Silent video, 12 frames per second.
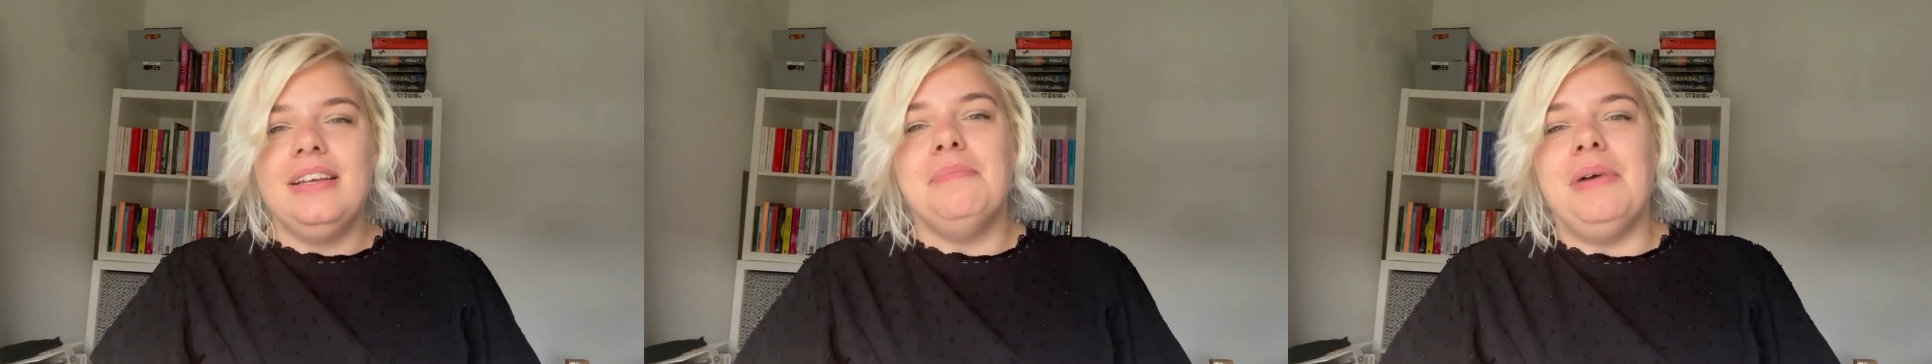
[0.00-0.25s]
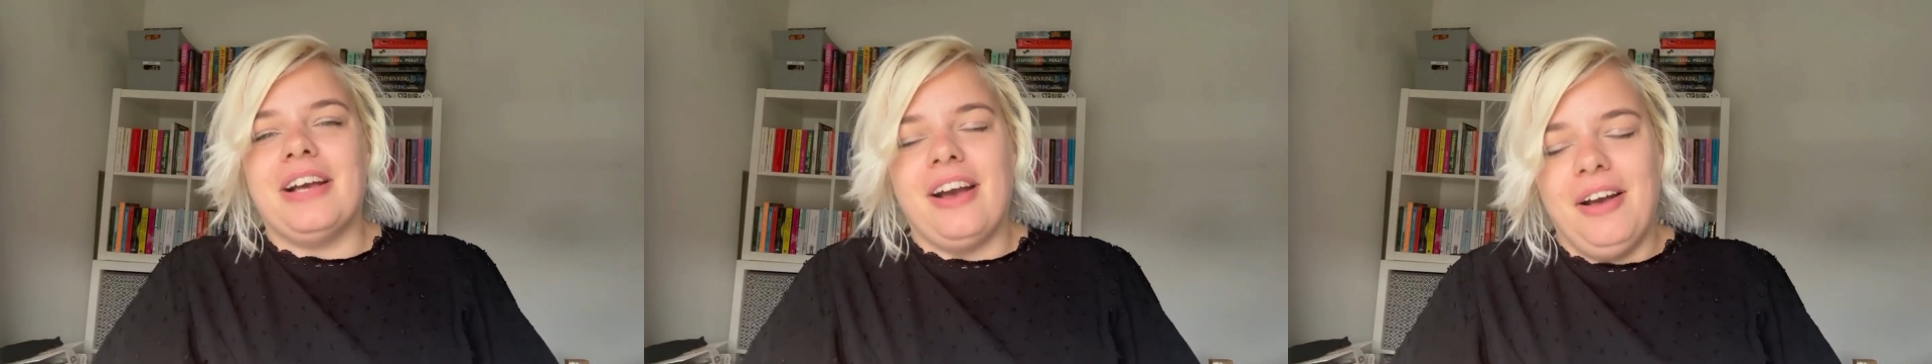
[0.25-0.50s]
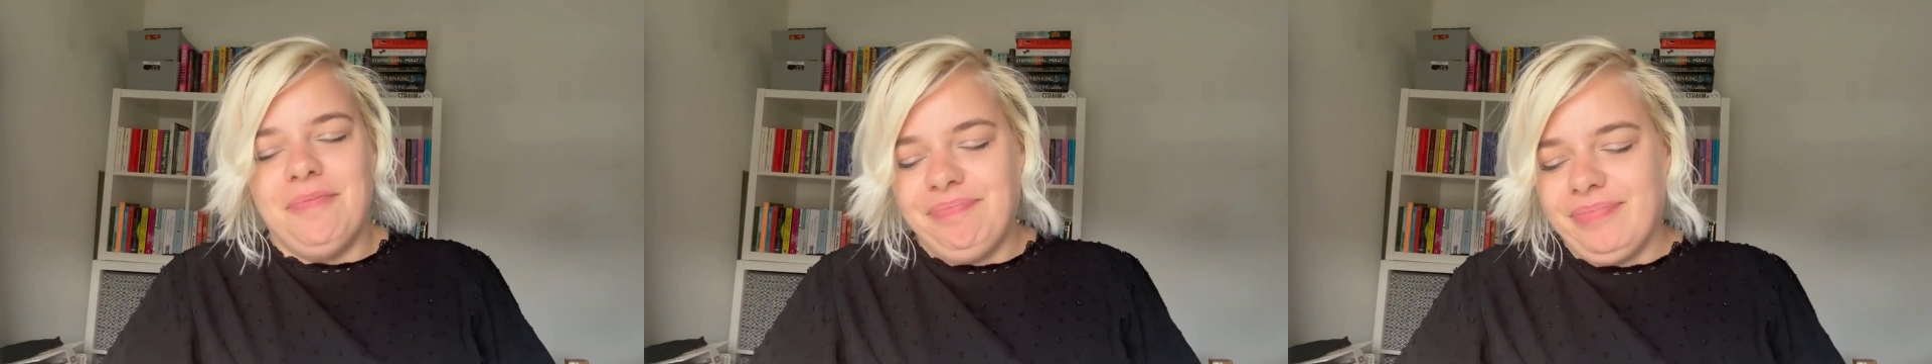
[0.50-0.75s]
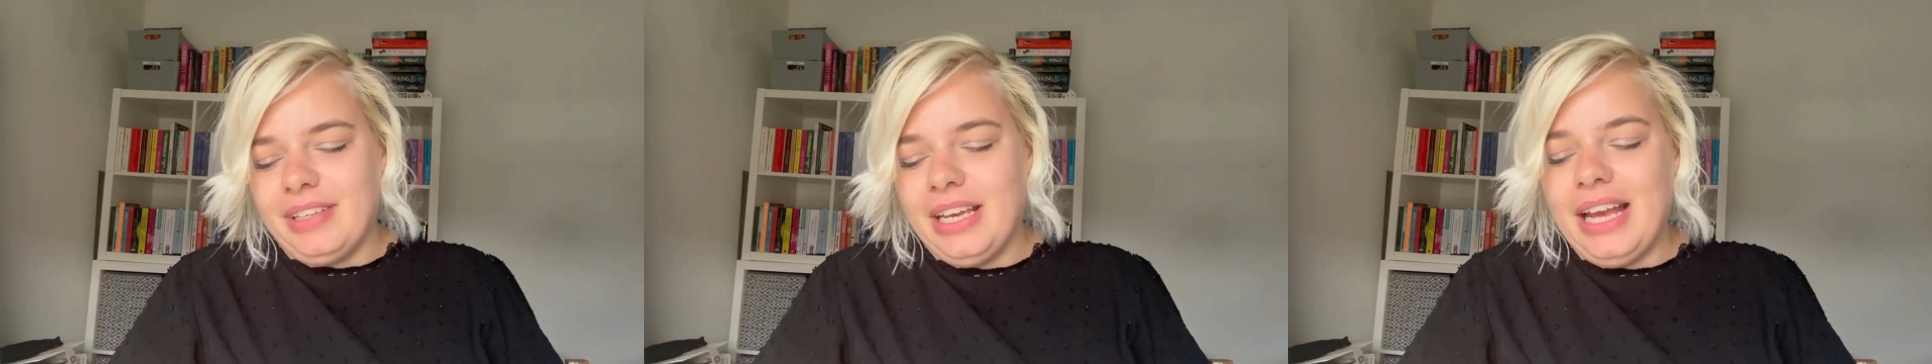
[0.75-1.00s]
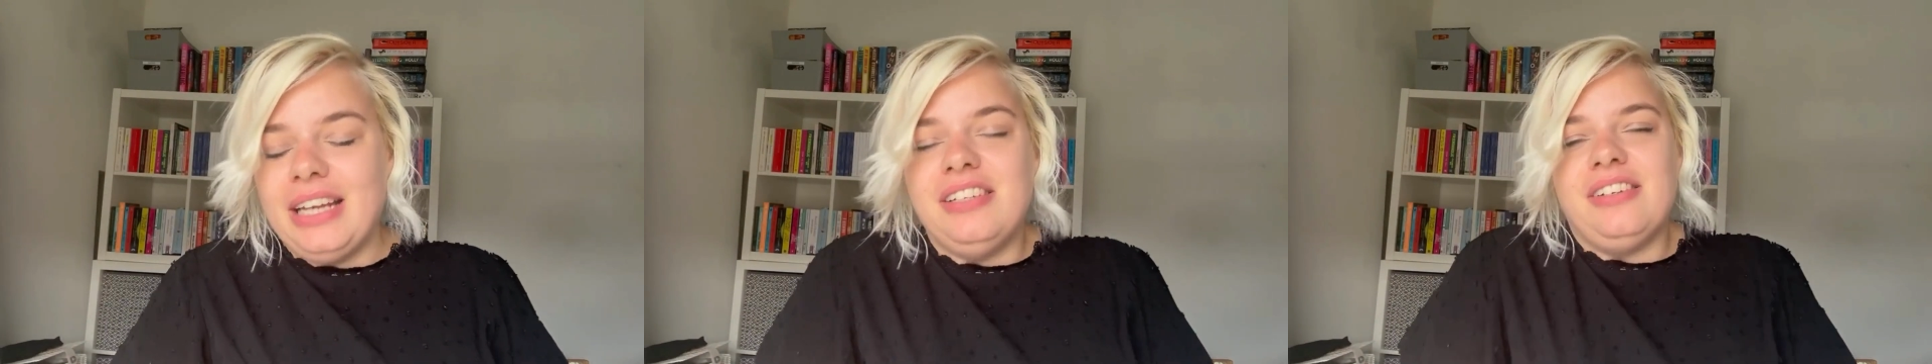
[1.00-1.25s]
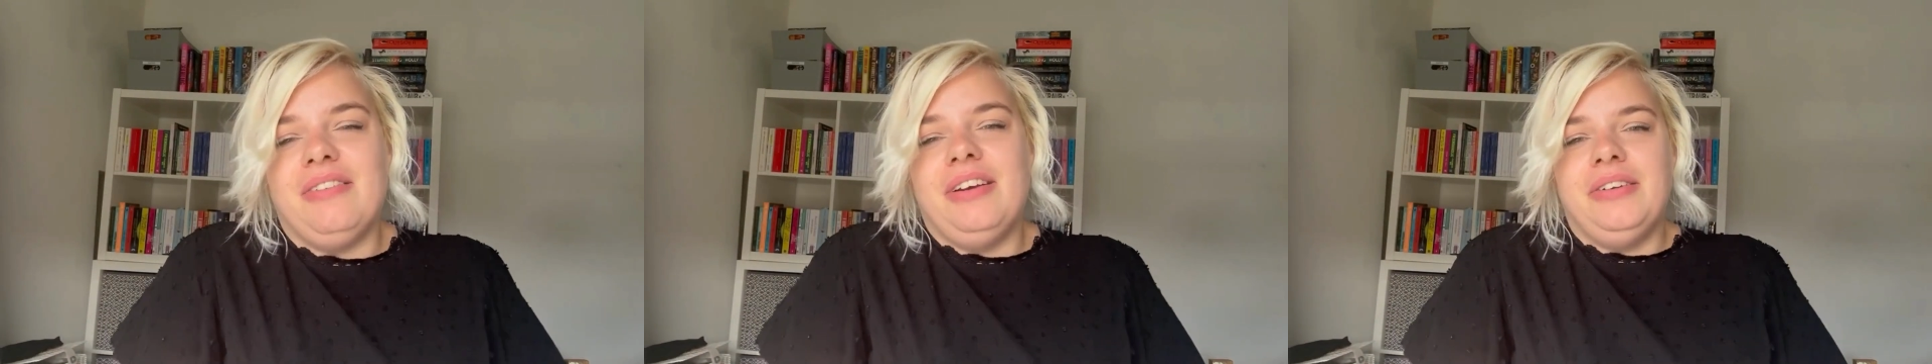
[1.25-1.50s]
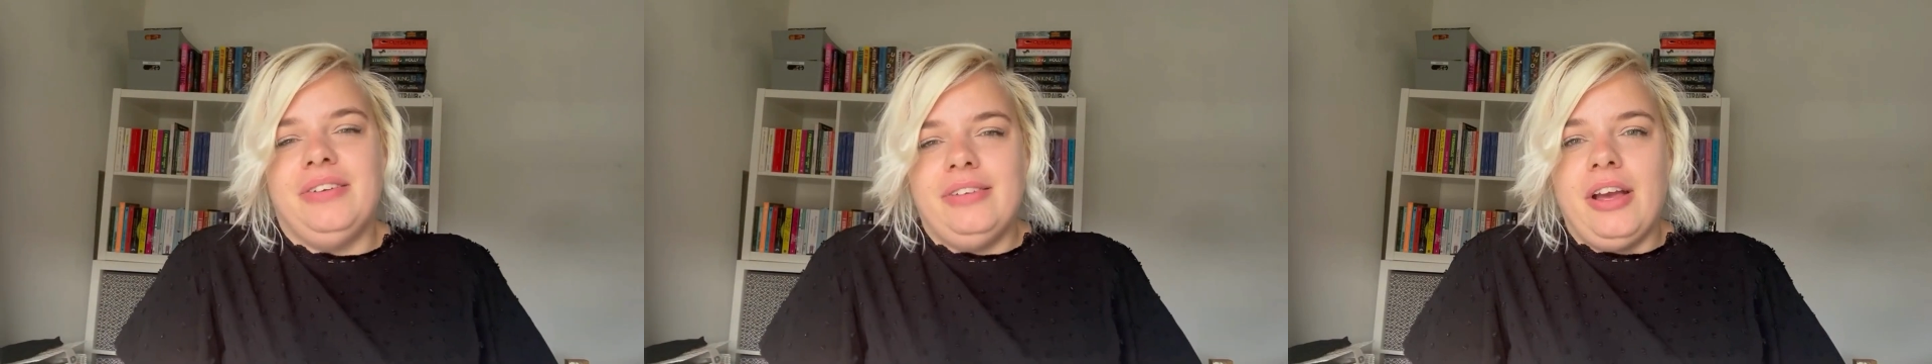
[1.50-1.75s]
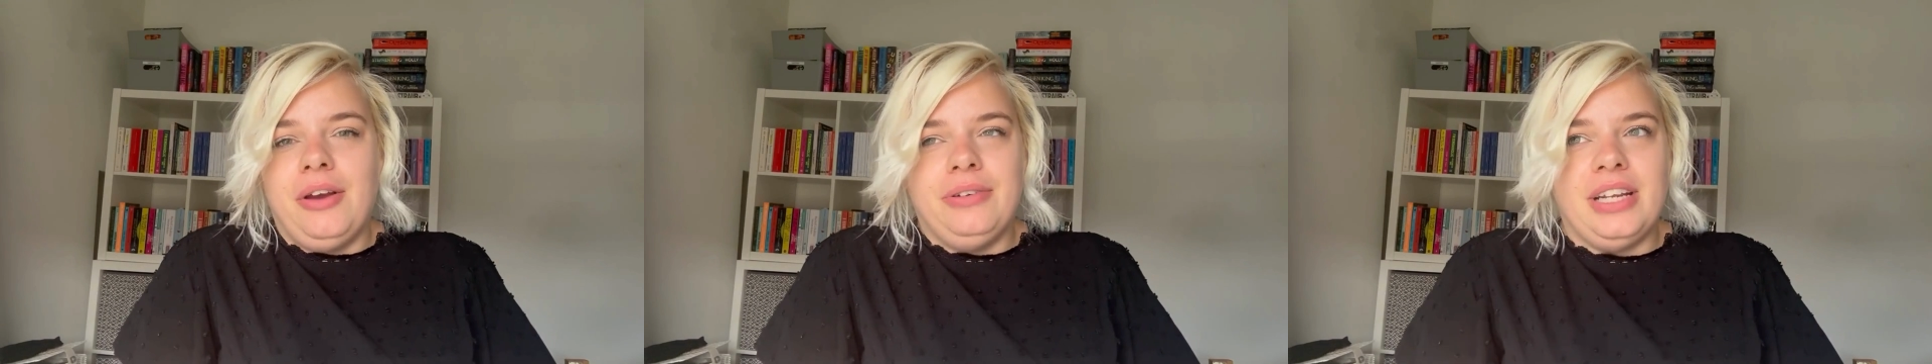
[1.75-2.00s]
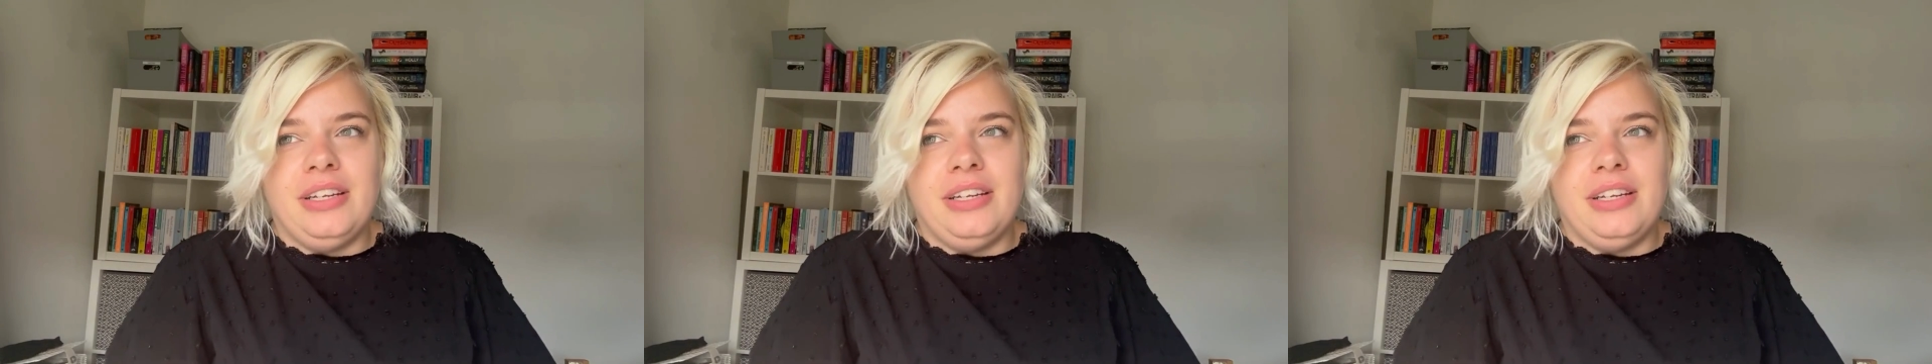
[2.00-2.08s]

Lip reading: but I can't. And I don't own